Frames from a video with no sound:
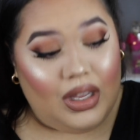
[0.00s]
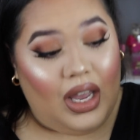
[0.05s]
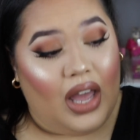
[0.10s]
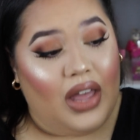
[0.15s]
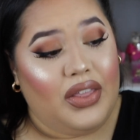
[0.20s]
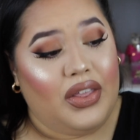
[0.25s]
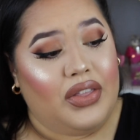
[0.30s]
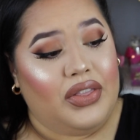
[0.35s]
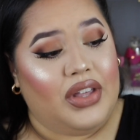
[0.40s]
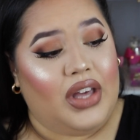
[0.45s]

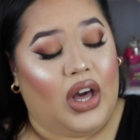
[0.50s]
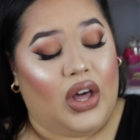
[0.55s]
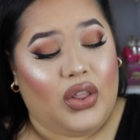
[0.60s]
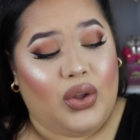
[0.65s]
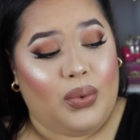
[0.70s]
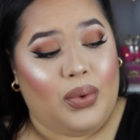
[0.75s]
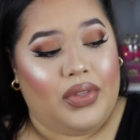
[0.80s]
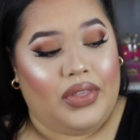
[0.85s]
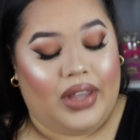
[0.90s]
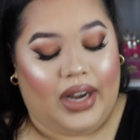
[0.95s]
And then the other
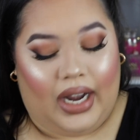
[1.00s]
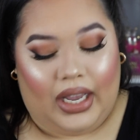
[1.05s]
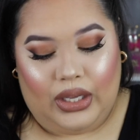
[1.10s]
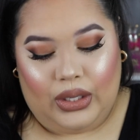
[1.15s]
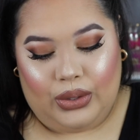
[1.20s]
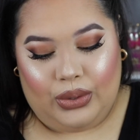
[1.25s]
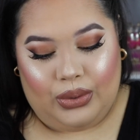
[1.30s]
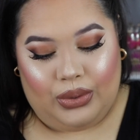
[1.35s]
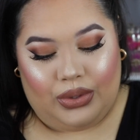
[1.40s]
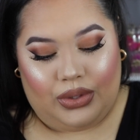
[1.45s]
one that I
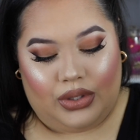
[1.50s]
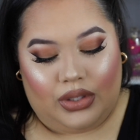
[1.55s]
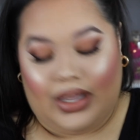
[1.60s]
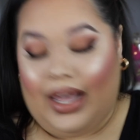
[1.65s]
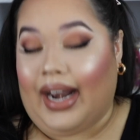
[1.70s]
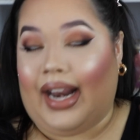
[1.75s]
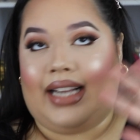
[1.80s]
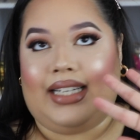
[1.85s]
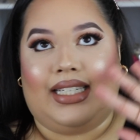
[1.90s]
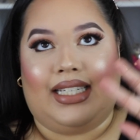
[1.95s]
used,
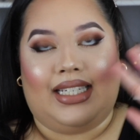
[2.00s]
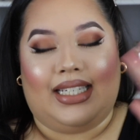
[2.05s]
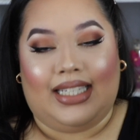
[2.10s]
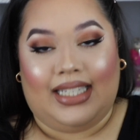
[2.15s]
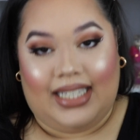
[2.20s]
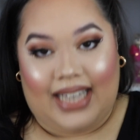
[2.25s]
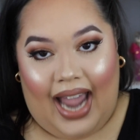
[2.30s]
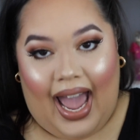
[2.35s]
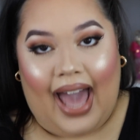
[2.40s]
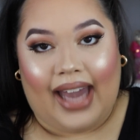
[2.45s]
that I
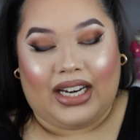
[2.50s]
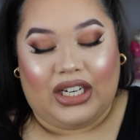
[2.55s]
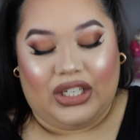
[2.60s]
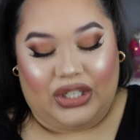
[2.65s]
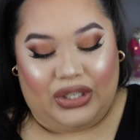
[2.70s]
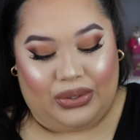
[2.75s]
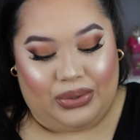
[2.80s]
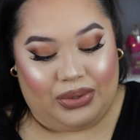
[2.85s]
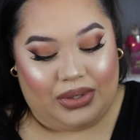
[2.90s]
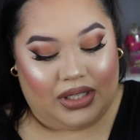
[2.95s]
hadn't
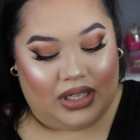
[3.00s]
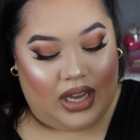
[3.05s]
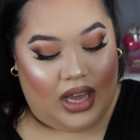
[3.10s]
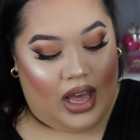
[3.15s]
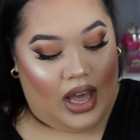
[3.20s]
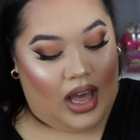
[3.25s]
used,